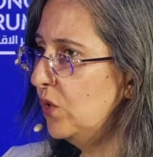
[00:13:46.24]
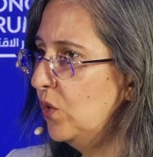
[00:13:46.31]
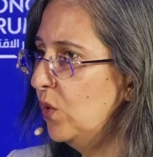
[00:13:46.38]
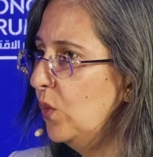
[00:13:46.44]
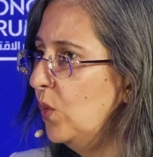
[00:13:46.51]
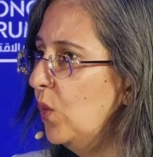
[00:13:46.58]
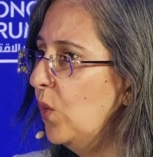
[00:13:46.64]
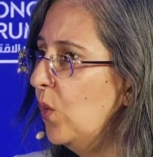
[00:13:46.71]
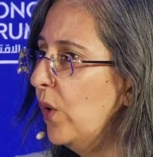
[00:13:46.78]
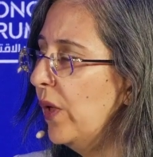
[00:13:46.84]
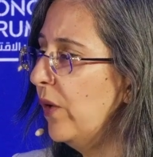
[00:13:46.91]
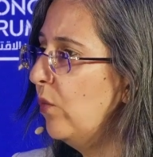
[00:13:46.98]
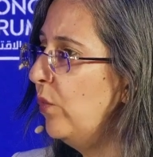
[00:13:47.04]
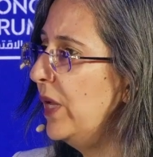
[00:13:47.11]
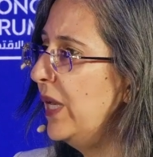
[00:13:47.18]
to
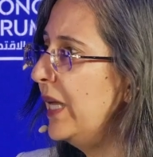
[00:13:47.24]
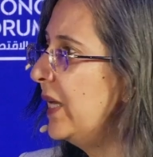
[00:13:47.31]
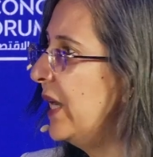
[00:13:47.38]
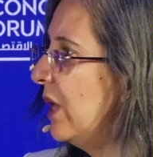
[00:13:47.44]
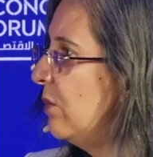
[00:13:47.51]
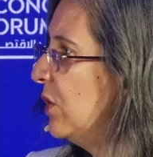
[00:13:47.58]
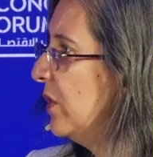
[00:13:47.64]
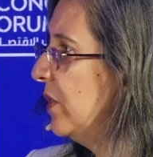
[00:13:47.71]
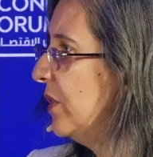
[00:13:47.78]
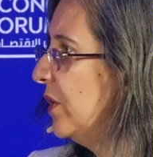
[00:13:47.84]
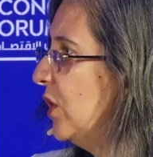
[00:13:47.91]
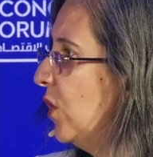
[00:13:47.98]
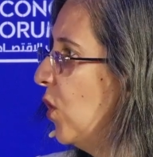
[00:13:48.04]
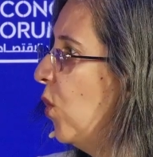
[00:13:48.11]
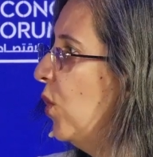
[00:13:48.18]
really enable
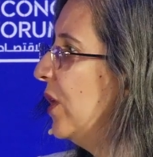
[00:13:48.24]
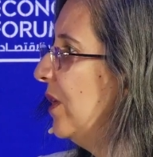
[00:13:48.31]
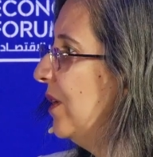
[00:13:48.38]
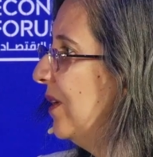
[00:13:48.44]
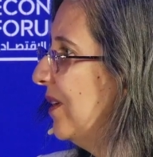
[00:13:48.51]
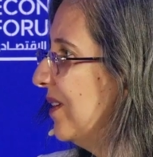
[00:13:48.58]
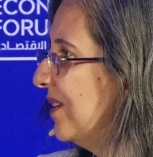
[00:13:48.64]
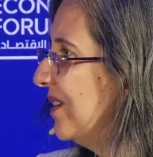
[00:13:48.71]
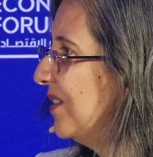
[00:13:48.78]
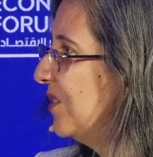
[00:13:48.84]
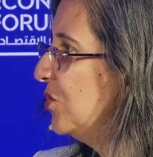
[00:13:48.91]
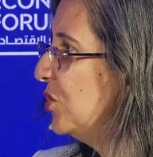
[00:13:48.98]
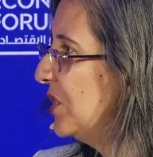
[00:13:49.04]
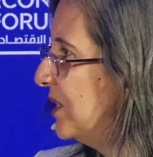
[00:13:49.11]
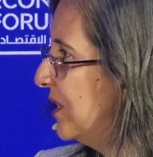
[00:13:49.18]
the local
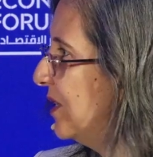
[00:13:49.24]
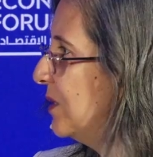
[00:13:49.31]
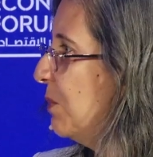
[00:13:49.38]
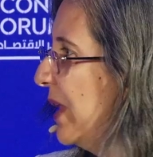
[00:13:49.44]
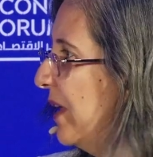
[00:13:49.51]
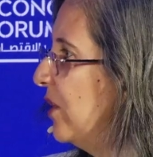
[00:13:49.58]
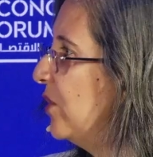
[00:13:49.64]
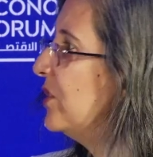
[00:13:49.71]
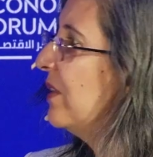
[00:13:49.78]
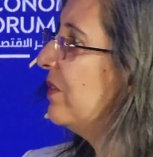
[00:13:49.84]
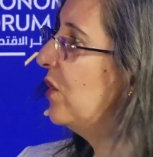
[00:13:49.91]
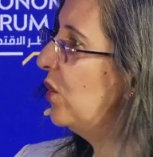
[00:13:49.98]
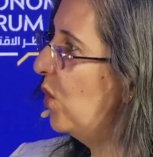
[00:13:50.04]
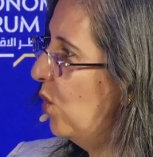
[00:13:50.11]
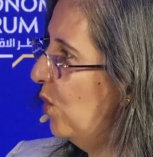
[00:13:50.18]
logistics players and
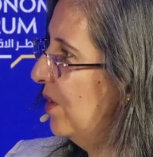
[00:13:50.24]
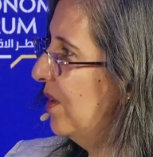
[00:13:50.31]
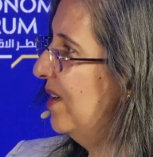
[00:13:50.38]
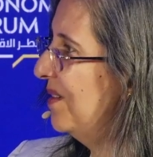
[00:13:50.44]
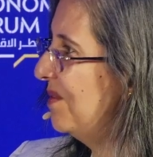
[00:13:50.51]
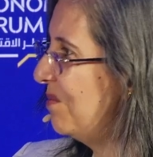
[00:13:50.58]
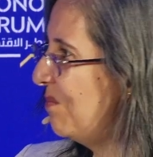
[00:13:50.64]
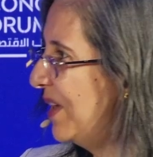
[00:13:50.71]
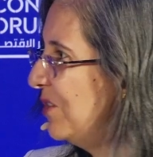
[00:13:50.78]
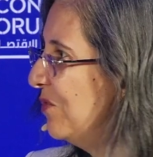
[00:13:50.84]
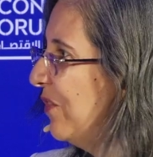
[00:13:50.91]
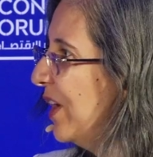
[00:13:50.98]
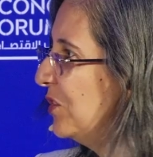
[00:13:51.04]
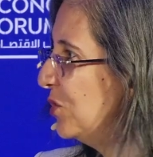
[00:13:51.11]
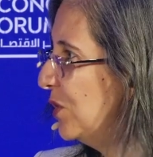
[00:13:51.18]
the local
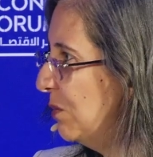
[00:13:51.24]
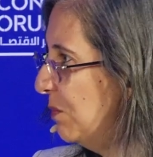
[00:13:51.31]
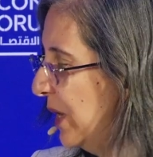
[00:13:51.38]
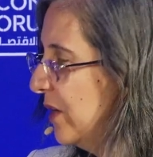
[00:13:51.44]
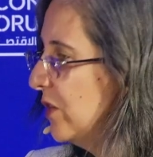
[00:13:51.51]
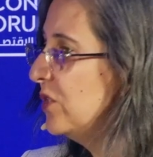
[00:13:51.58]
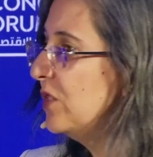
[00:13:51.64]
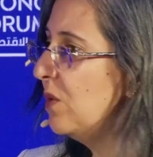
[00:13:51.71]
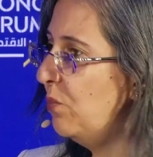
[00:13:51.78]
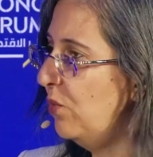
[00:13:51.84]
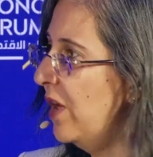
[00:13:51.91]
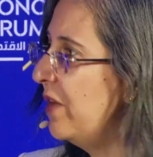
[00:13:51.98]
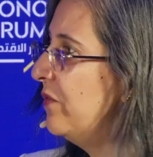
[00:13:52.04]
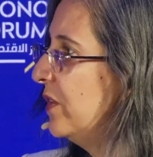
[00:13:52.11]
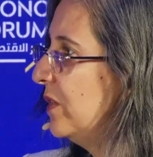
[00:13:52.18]
manufacturing players, the
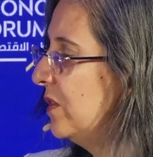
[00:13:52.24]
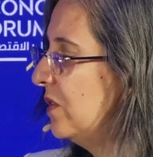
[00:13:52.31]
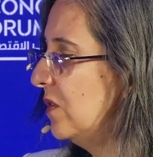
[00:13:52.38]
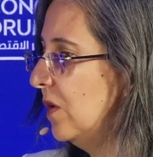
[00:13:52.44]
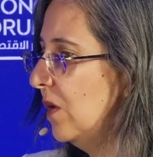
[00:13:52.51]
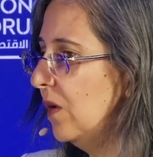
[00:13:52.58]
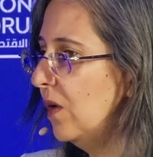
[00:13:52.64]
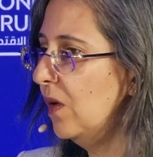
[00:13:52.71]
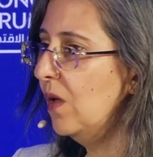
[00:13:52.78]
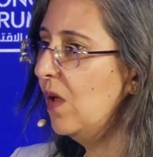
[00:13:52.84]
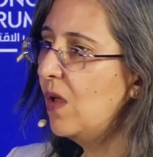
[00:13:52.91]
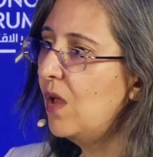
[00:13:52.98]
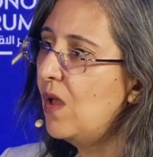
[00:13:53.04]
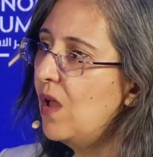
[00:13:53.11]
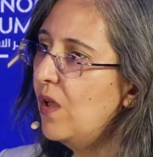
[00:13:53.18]
private
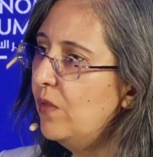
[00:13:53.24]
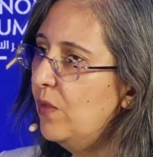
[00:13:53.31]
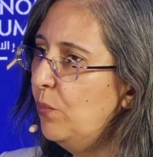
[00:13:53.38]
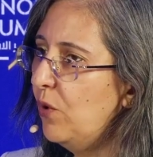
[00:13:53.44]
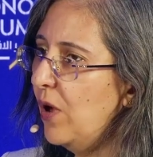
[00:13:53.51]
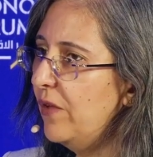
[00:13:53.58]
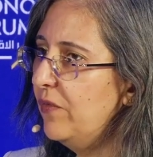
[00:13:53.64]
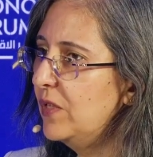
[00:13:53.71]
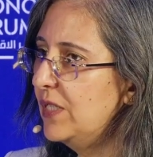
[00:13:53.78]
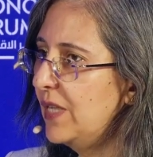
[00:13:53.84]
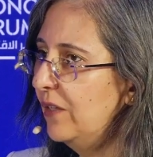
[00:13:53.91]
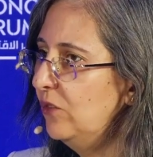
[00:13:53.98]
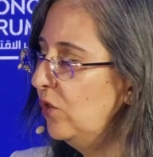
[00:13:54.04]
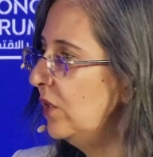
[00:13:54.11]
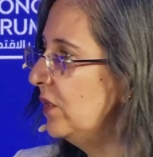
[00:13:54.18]

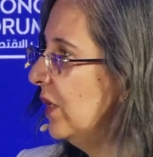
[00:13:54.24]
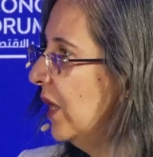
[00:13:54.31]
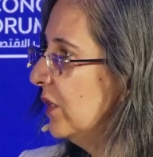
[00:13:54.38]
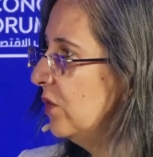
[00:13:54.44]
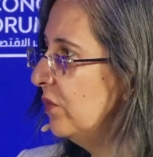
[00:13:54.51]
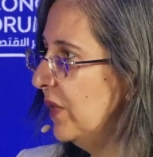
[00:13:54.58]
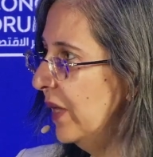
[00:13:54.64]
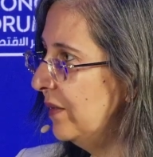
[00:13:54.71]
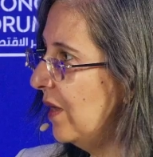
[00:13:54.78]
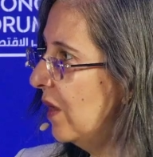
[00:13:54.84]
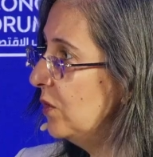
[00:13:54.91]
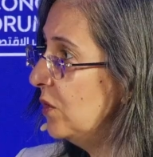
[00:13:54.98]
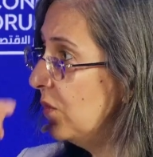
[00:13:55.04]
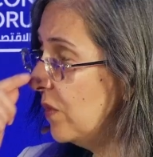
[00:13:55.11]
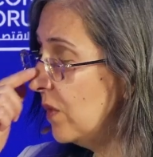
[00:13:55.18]
sector, and kind of get
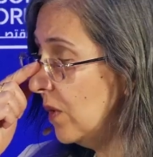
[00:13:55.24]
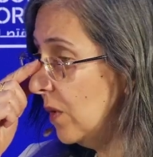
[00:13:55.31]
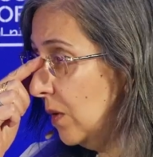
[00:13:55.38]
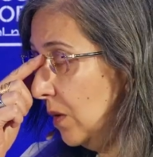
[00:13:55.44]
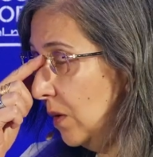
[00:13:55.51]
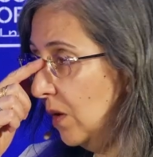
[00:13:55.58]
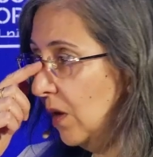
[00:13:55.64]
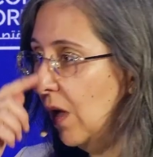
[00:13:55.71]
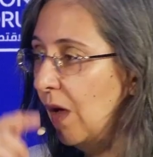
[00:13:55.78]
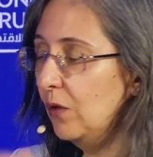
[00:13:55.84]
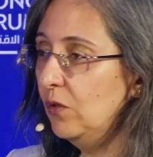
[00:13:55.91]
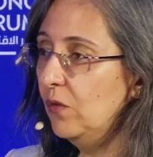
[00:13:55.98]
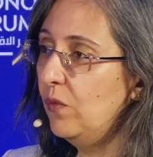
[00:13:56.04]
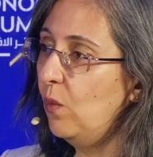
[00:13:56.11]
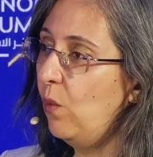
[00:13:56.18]
out of
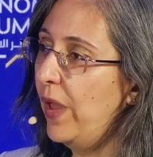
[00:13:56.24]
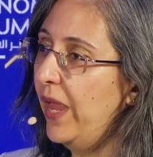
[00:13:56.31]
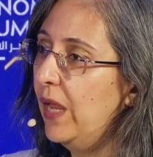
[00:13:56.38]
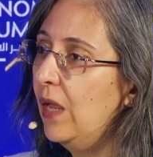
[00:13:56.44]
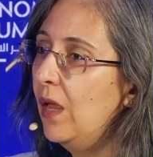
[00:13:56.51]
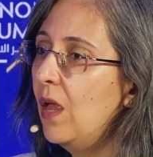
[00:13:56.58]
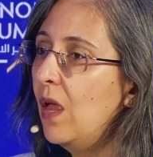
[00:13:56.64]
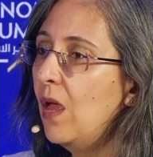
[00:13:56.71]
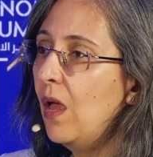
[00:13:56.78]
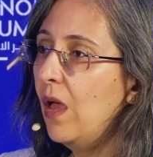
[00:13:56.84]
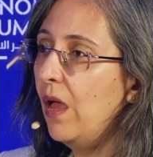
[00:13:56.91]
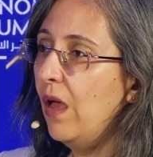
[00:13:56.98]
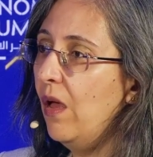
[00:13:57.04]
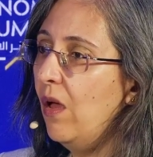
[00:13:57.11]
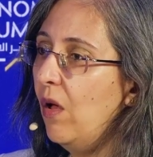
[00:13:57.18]
the way.
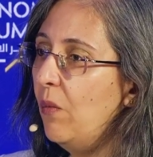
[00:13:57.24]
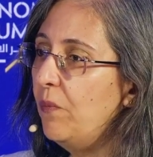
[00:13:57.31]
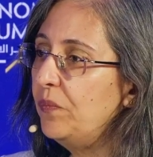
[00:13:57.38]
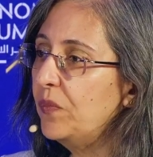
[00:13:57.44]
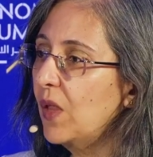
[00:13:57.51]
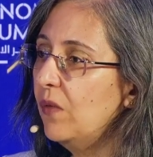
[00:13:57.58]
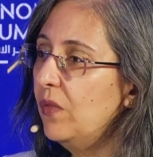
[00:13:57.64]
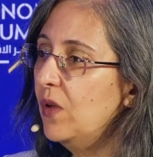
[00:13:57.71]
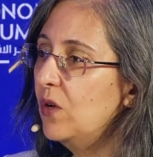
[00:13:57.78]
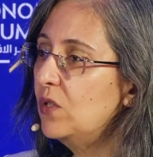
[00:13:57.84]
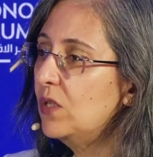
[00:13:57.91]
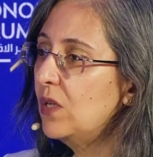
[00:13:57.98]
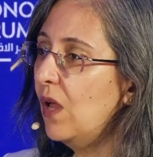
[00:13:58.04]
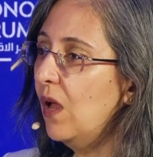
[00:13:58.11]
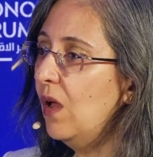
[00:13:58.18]

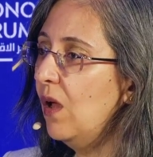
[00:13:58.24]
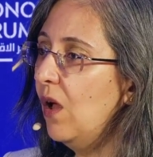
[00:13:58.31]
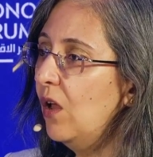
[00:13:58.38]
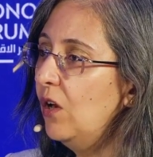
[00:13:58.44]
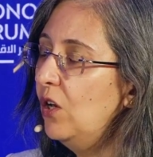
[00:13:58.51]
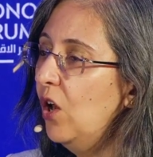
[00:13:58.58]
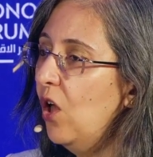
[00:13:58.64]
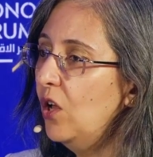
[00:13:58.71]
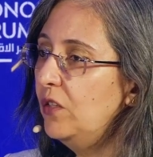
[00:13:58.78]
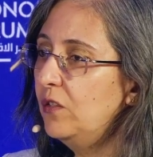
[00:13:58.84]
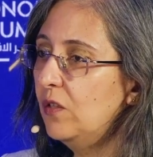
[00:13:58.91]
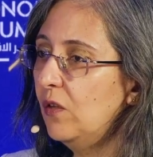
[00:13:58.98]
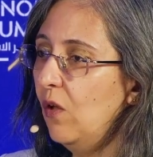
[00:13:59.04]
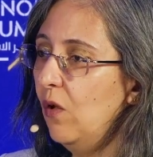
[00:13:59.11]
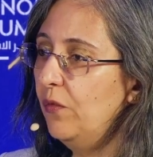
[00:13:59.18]
There's a
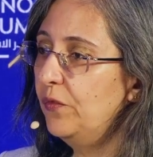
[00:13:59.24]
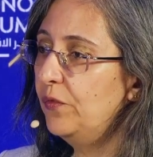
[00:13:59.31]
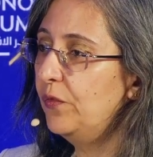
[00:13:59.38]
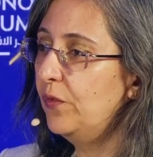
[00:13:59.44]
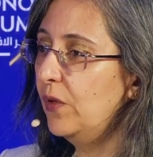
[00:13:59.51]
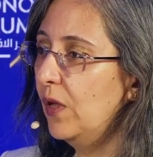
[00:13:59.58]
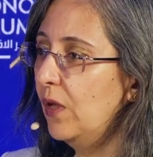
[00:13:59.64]
lot of